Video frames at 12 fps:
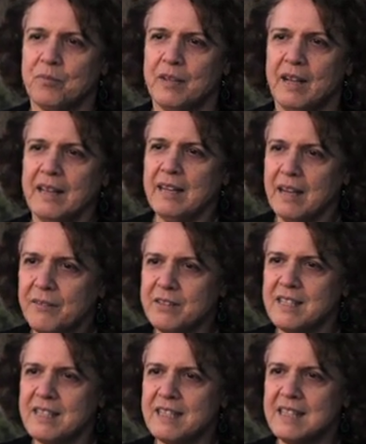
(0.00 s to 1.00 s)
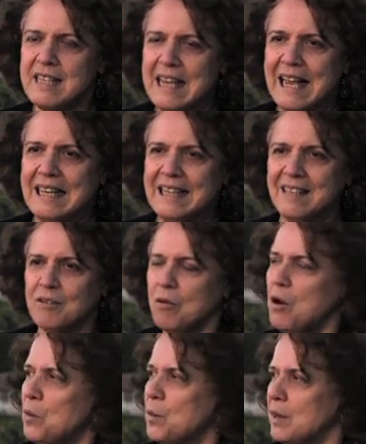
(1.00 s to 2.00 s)
And they never see anything
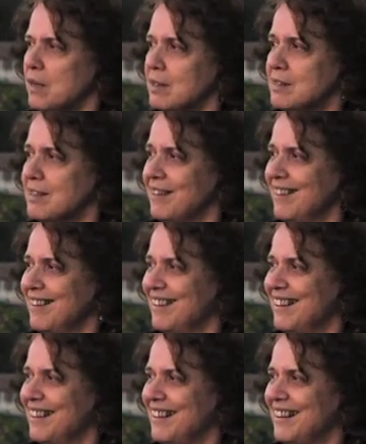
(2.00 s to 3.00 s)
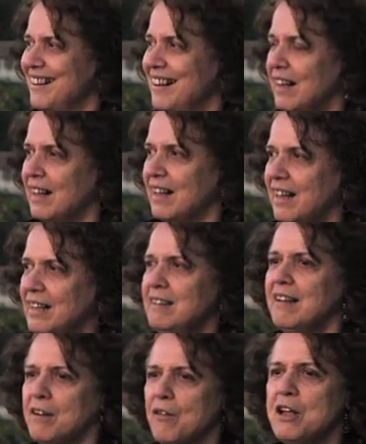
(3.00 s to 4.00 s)
wrong with it. Like
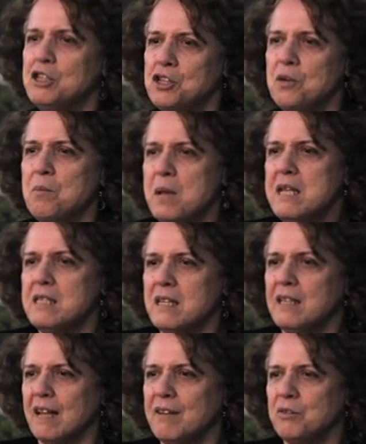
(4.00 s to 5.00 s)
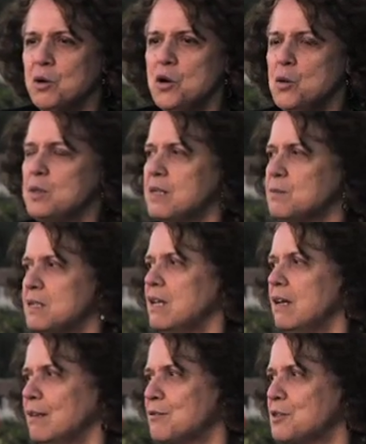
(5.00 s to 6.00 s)
integration means that they have to lose
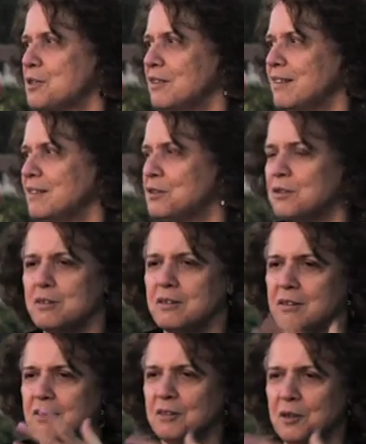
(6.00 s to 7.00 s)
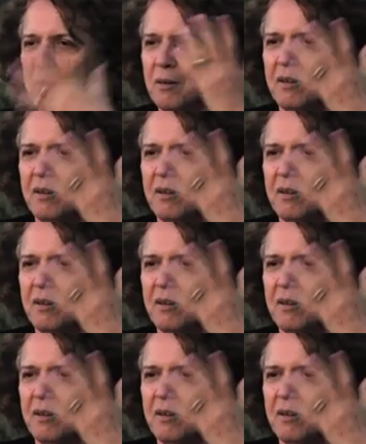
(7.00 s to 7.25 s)
themselves to you know,